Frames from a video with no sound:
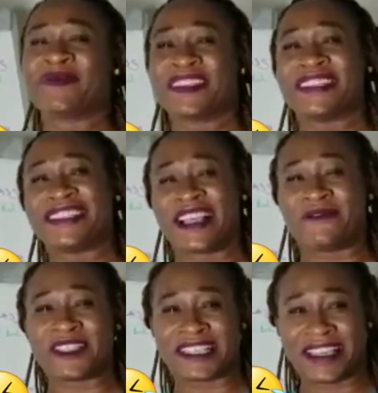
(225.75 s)
same
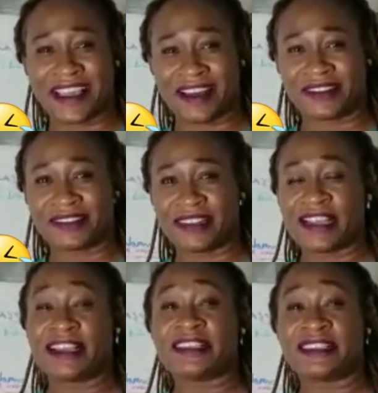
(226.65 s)
scale,
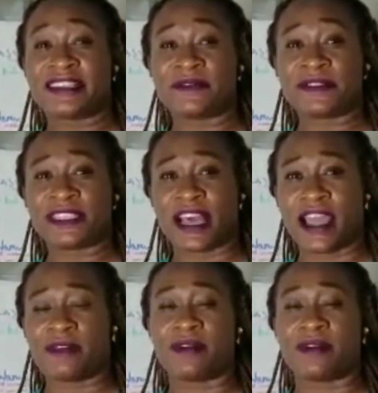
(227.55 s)
same time,